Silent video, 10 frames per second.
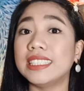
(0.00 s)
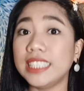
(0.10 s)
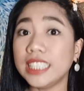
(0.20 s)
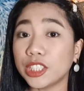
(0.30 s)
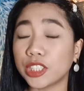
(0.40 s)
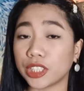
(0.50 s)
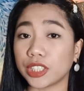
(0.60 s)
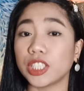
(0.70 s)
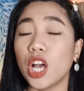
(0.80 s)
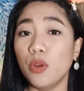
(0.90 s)

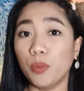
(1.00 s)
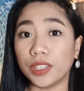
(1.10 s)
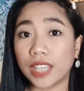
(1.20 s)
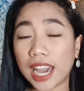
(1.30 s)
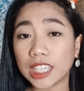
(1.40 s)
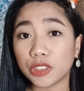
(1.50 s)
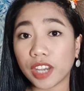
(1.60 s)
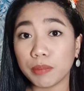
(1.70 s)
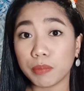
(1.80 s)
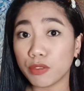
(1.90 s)
Teachers, what I
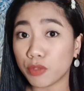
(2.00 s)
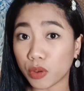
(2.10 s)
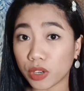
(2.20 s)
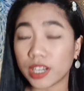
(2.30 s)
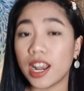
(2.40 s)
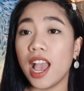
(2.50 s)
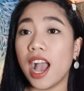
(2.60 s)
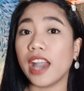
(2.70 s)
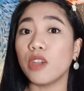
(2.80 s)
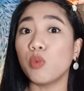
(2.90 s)
tried before
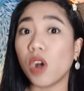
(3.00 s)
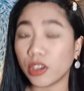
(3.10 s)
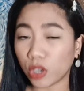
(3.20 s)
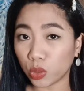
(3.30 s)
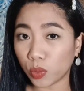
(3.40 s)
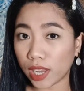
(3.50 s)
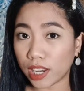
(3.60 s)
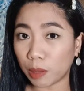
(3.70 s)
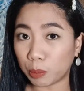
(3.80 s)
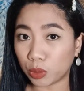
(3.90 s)
ay one-on-one
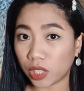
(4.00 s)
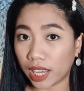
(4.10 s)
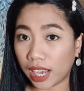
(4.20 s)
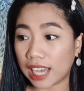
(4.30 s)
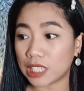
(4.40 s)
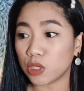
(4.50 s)
lang po talaga.